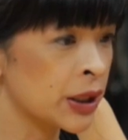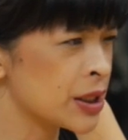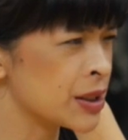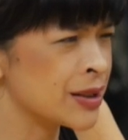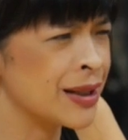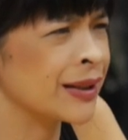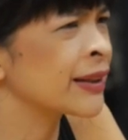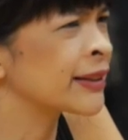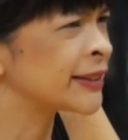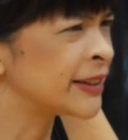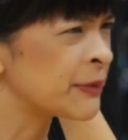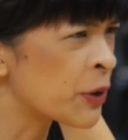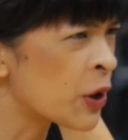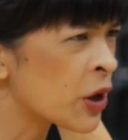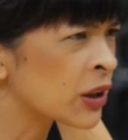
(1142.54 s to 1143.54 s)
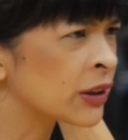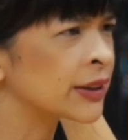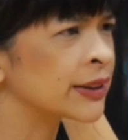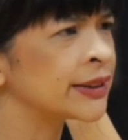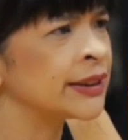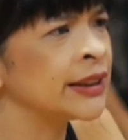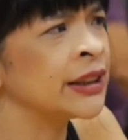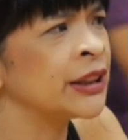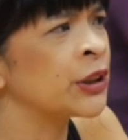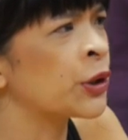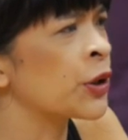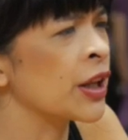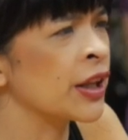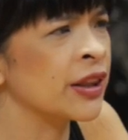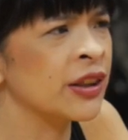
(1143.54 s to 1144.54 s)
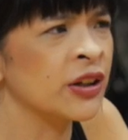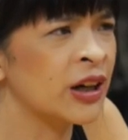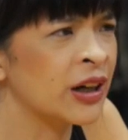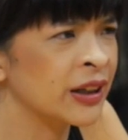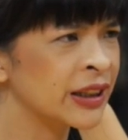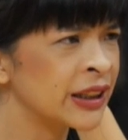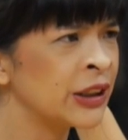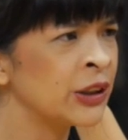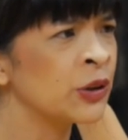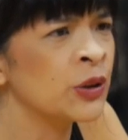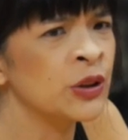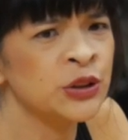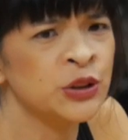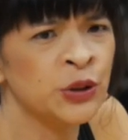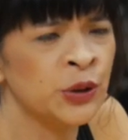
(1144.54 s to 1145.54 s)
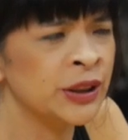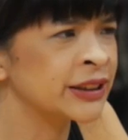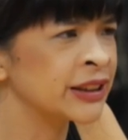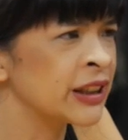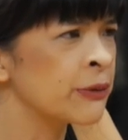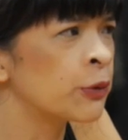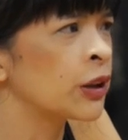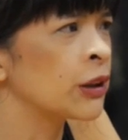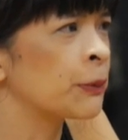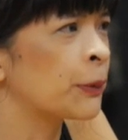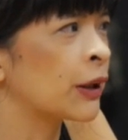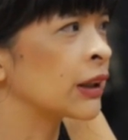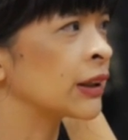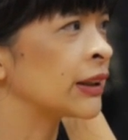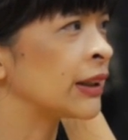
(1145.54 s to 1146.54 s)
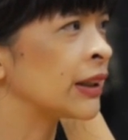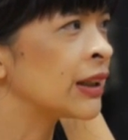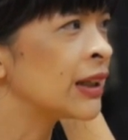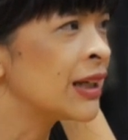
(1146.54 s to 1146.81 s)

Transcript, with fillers: that it's democracy or that they're Aquinos or it's Liberal Party,